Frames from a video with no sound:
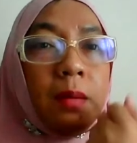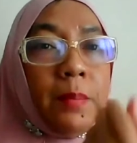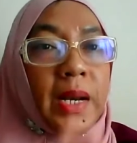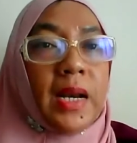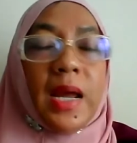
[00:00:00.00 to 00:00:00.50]

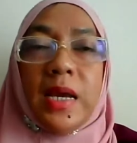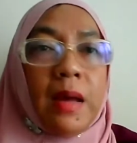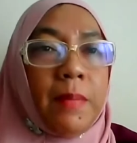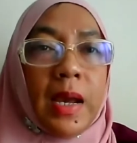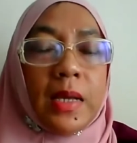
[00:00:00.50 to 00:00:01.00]
But then I
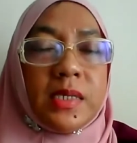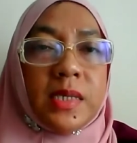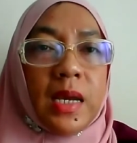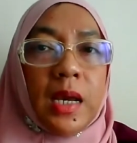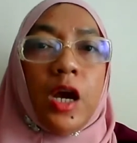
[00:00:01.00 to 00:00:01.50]
come back and
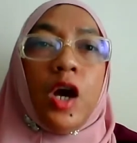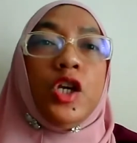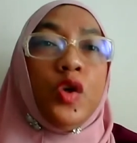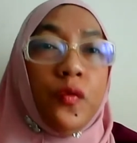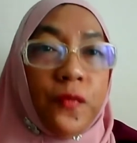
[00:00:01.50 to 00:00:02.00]
say,
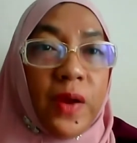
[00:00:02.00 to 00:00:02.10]
you